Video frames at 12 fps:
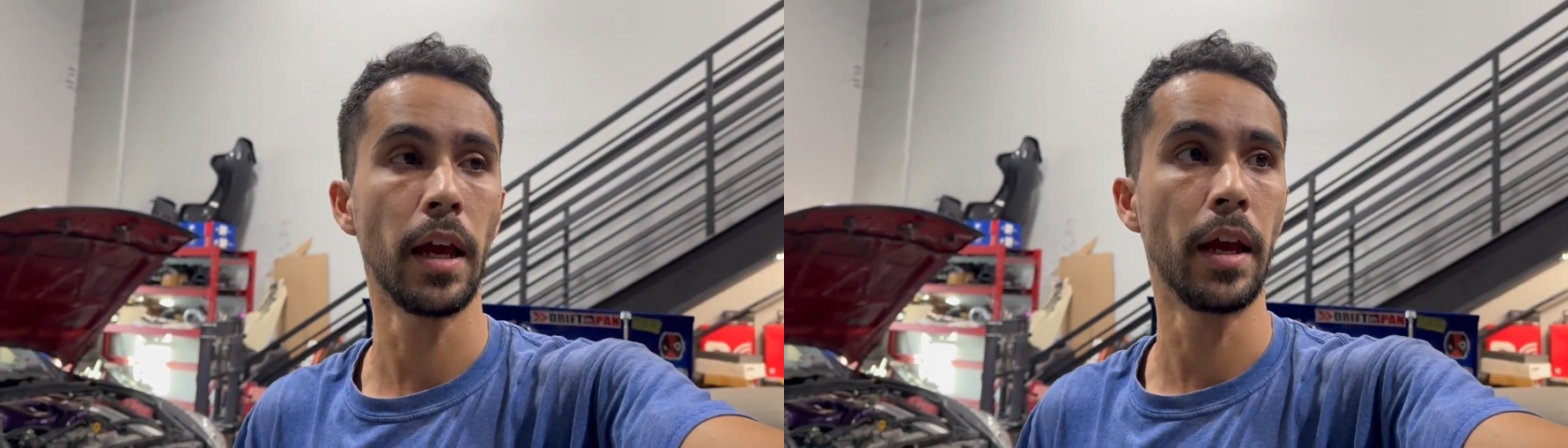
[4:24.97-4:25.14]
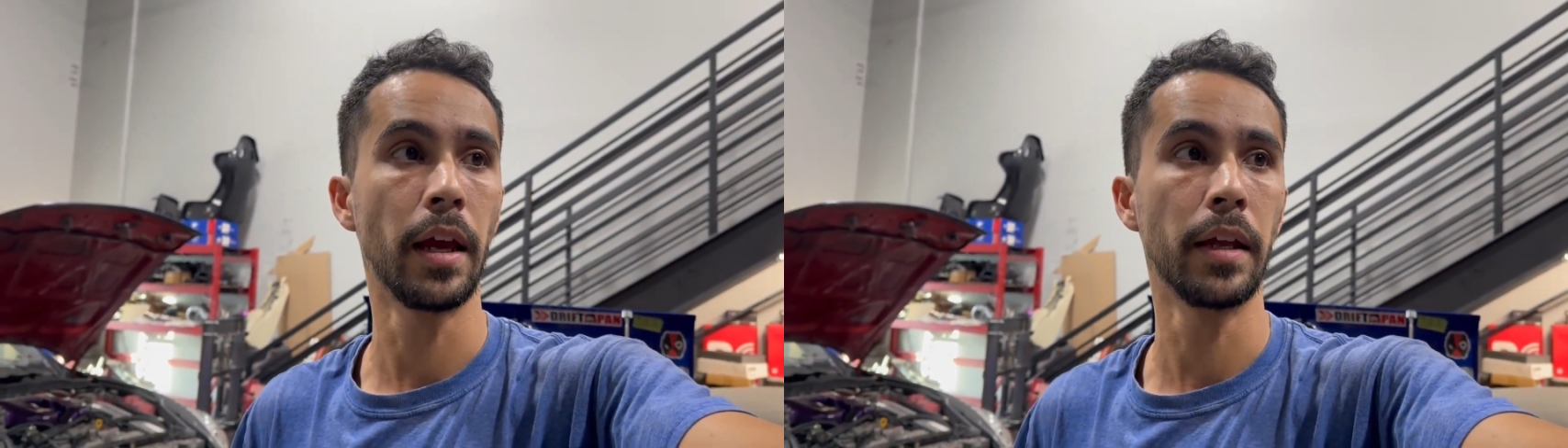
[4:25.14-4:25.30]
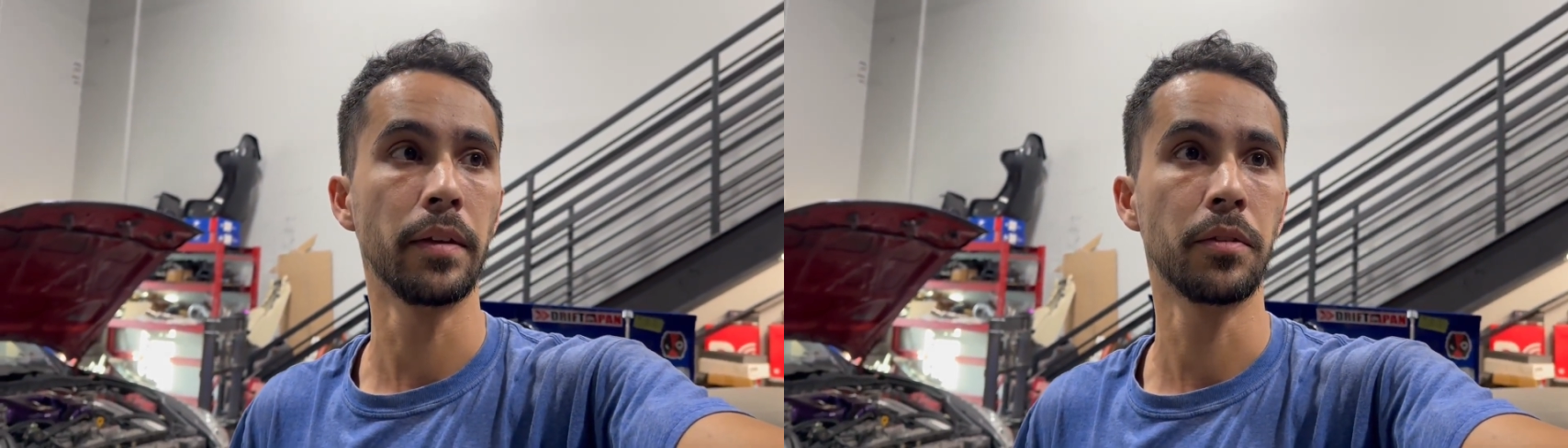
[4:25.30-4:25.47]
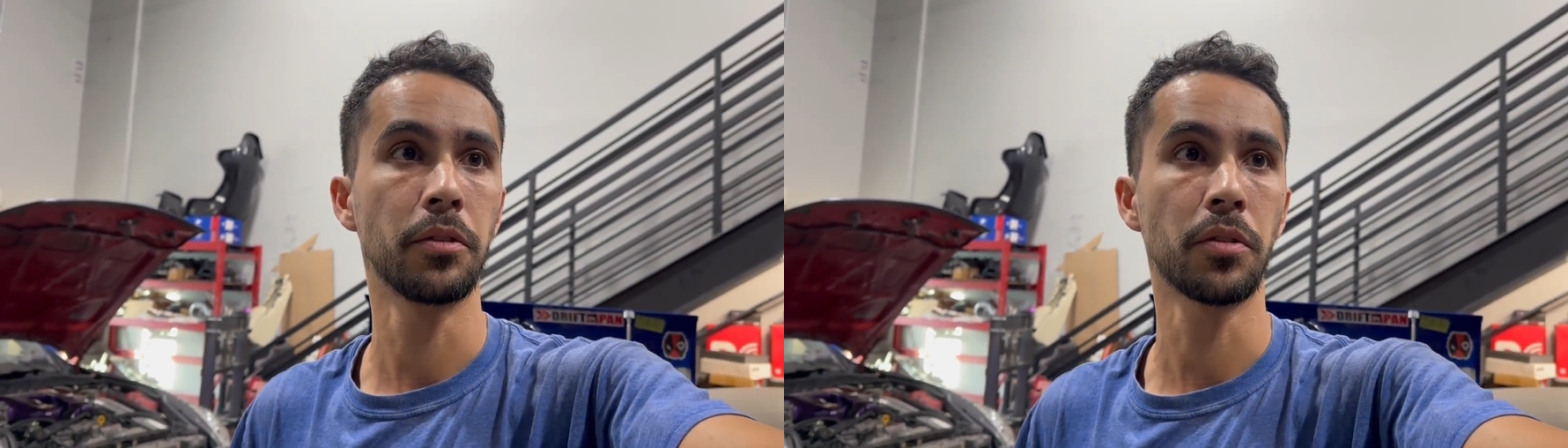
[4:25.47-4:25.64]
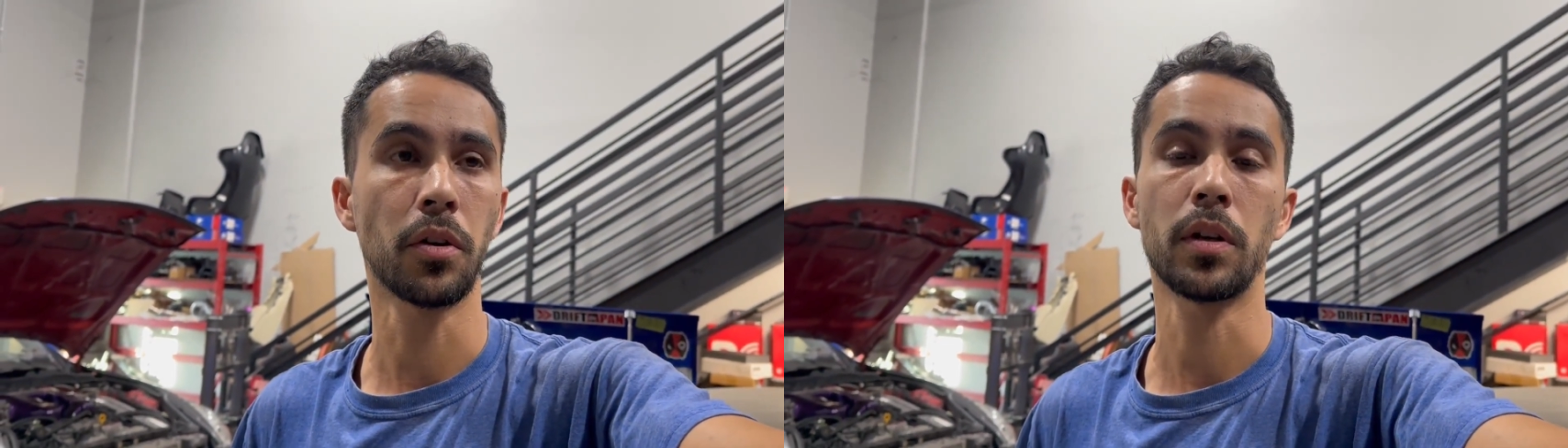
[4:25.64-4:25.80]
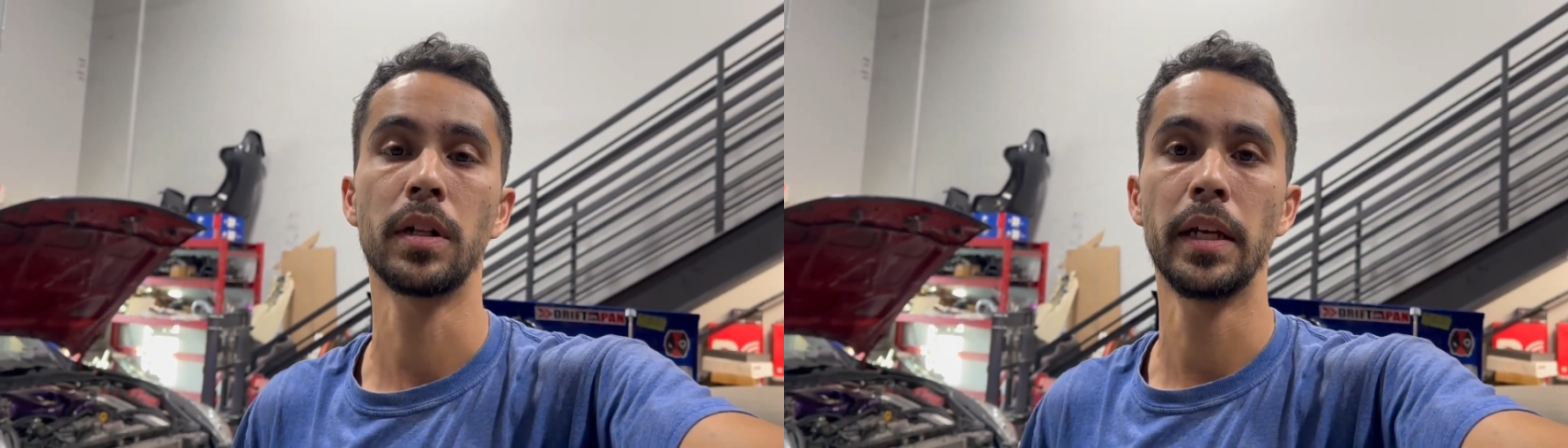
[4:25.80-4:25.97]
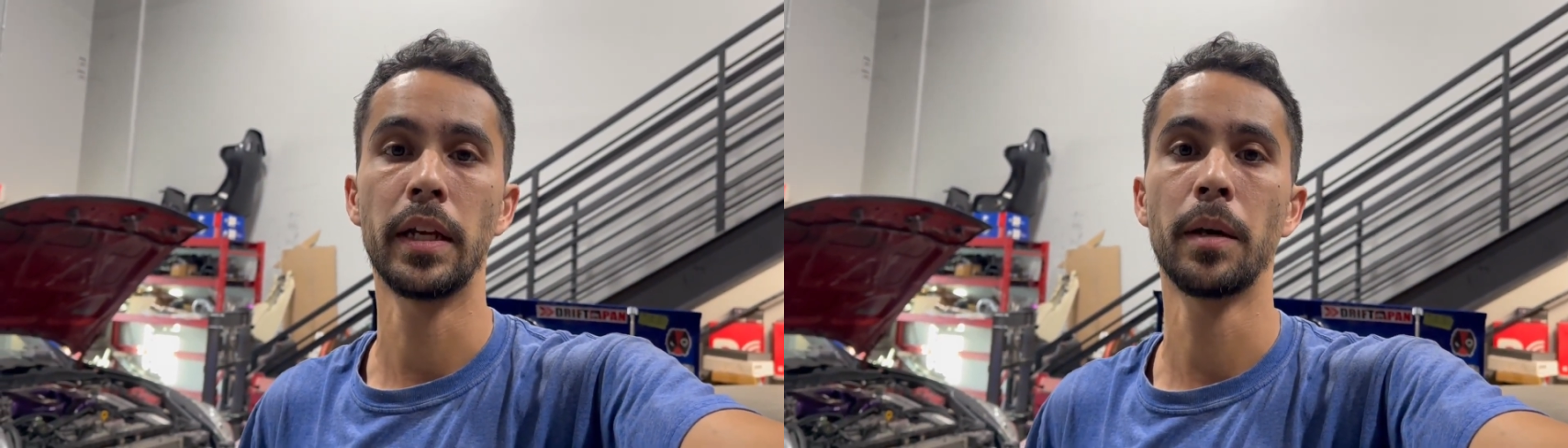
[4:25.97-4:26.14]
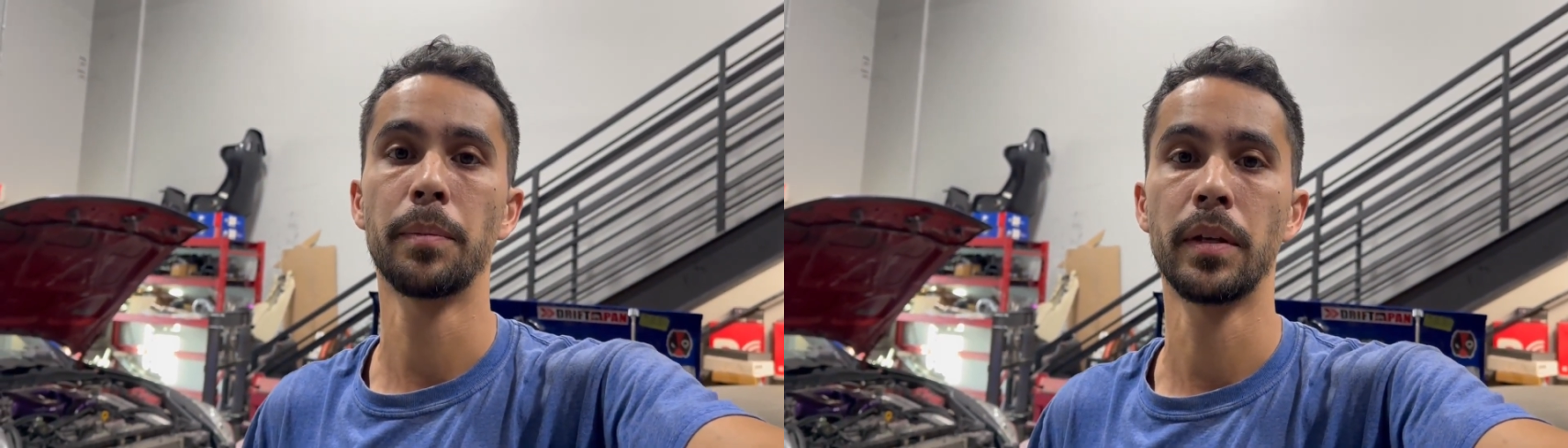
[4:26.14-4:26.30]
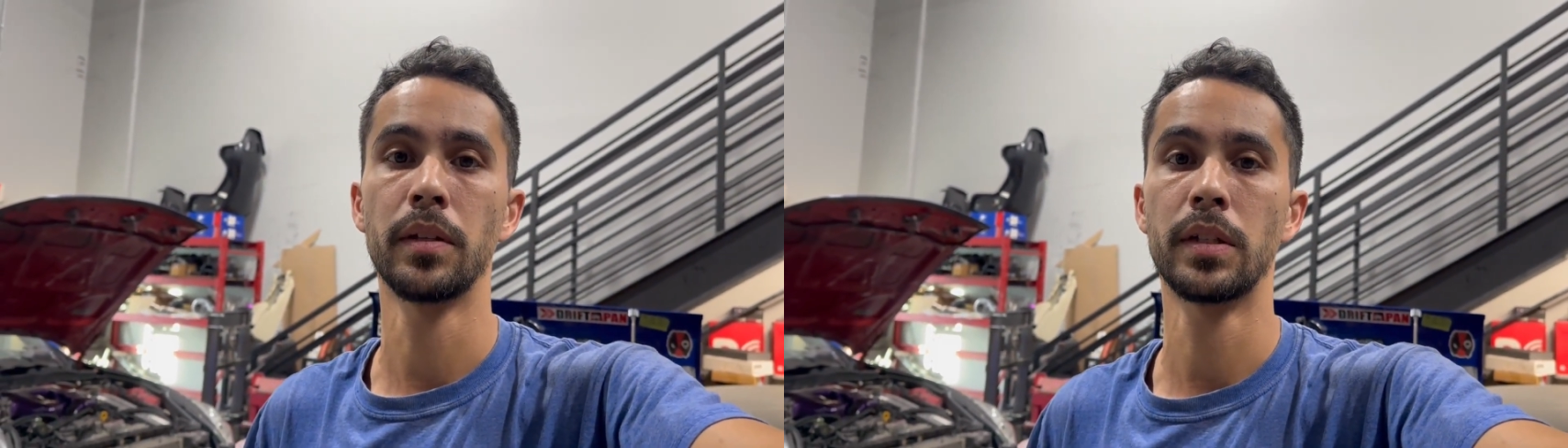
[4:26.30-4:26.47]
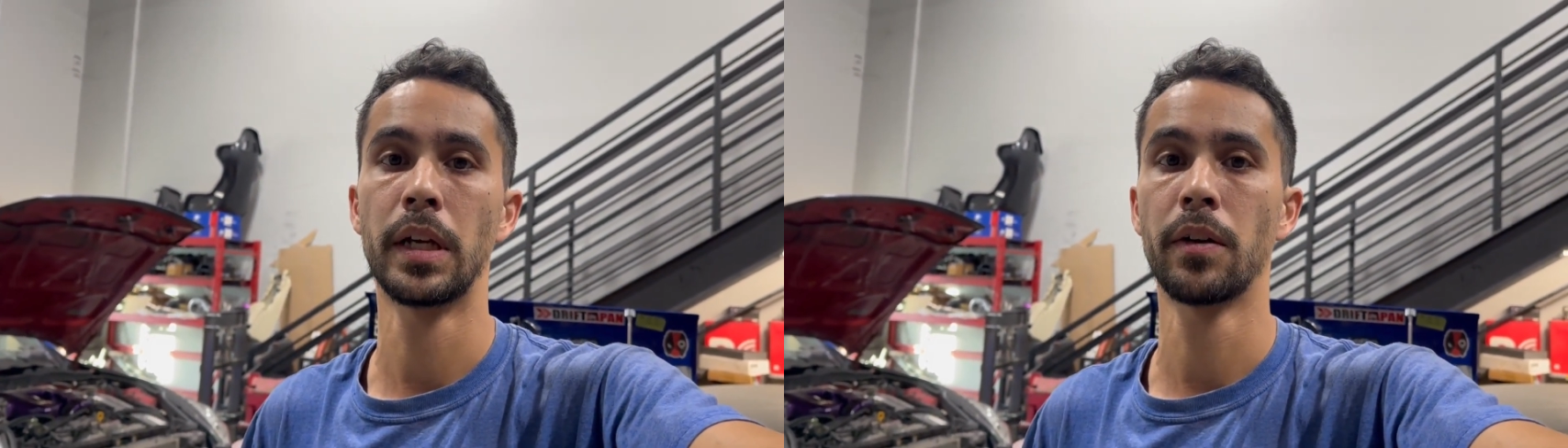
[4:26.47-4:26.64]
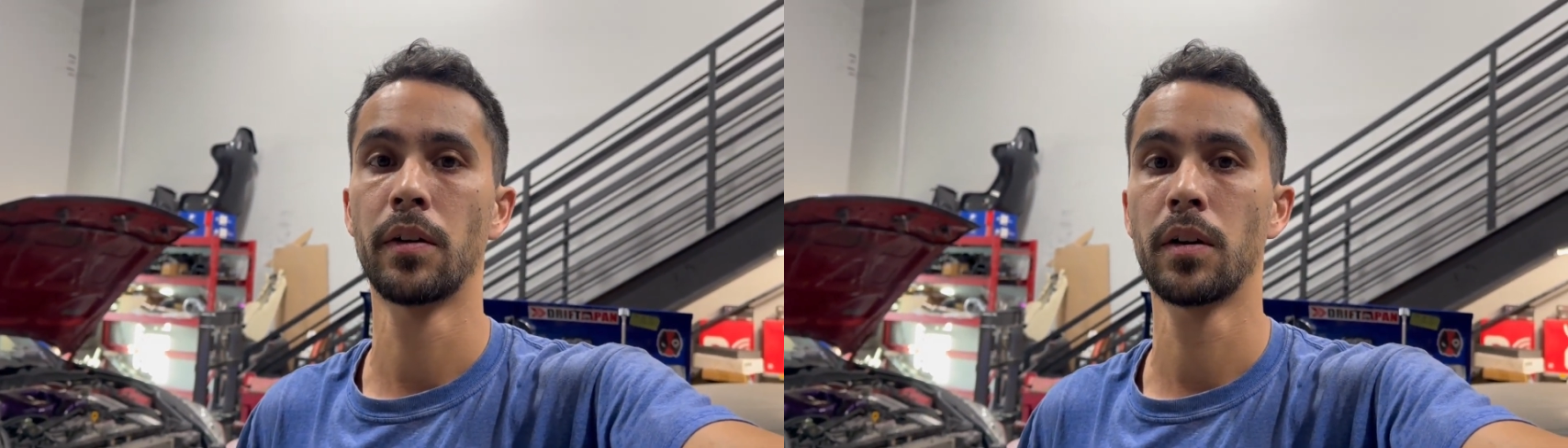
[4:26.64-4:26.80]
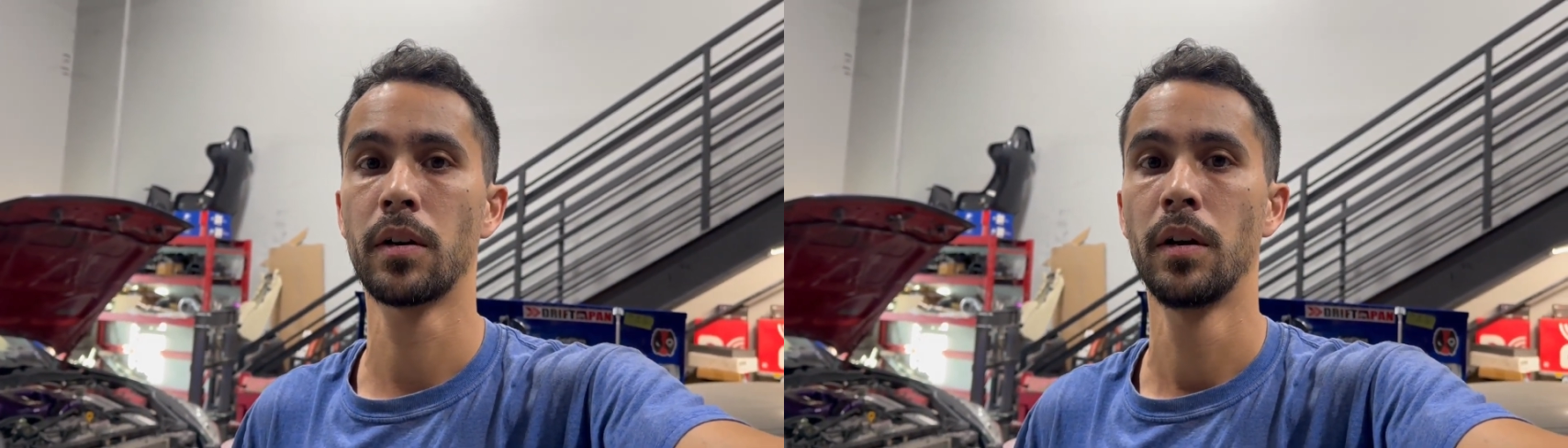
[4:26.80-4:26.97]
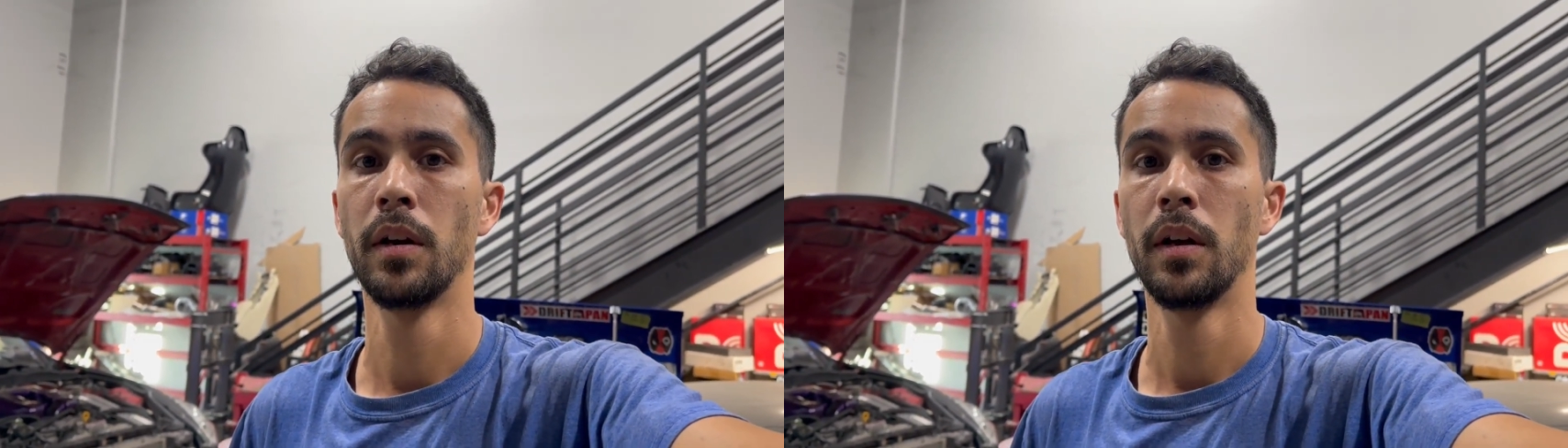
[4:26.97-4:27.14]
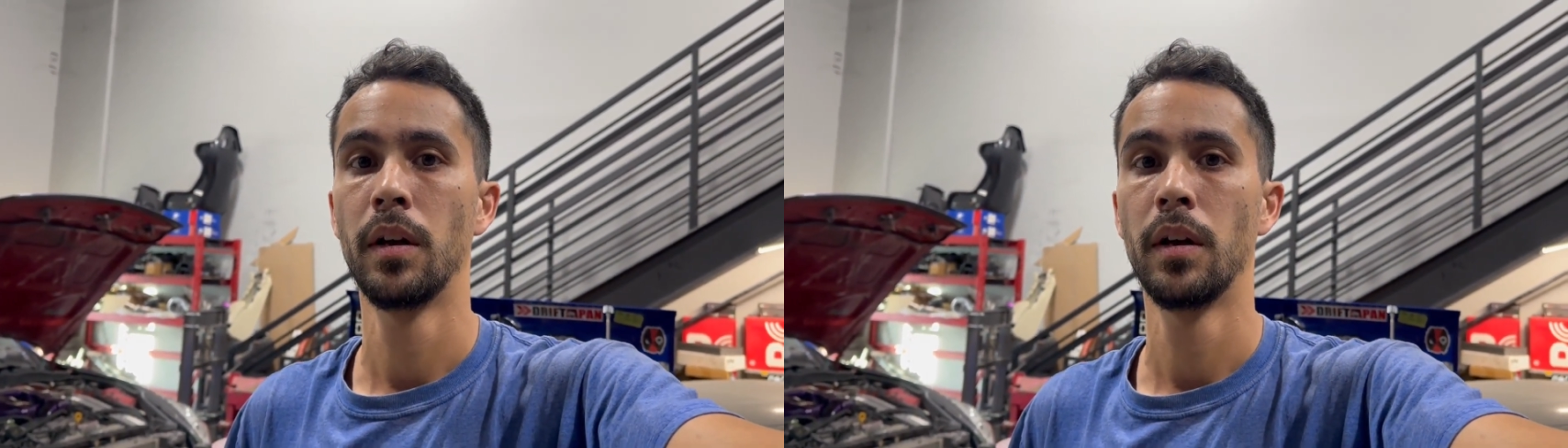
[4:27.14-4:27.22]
and start cleaning up the interior